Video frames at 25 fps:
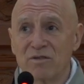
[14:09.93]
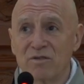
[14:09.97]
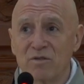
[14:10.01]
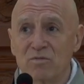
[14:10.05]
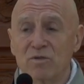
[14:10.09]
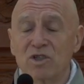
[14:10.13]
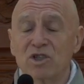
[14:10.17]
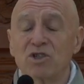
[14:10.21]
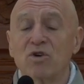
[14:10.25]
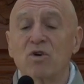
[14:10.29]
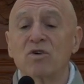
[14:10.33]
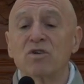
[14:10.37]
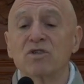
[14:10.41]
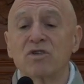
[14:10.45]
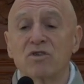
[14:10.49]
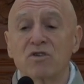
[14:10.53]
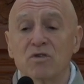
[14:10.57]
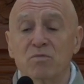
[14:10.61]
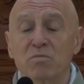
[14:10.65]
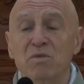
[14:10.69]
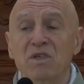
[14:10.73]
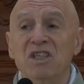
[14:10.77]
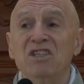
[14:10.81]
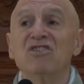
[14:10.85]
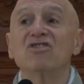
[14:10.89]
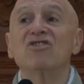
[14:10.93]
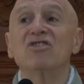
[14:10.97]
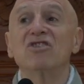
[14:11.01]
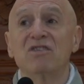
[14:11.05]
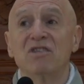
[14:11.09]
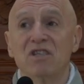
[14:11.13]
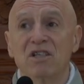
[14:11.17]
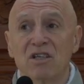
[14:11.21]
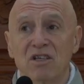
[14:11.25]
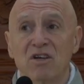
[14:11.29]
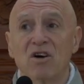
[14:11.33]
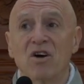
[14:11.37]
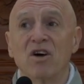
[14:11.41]
which also means
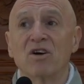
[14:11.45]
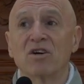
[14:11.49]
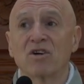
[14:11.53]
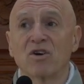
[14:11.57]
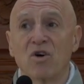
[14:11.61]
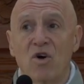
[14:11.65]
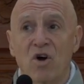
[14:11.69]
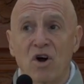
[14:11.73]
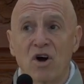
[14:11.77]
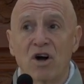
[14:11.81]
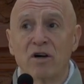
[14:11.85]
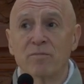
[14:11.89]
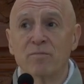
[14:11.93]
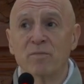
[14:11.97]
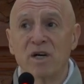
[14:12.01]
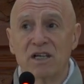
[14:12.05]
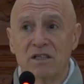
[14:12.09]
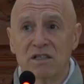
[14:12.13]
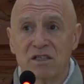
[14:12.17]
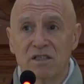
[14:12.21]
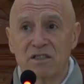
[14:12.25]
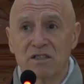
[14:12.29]
seeing our karma,